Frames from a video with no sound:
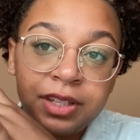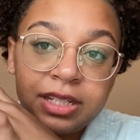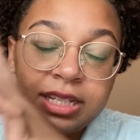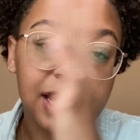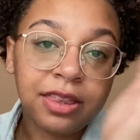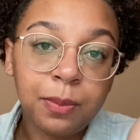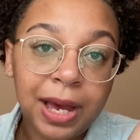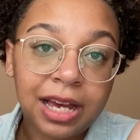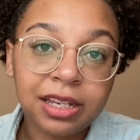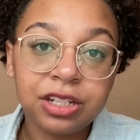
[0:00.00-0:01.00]
take the
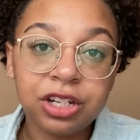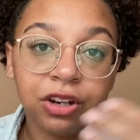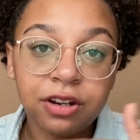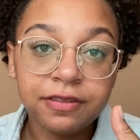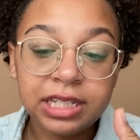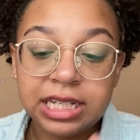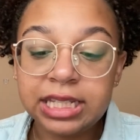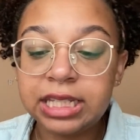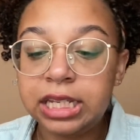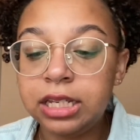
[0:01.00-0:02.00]
packaging off to
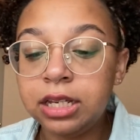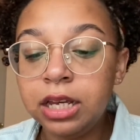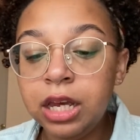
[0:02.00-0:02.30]
see,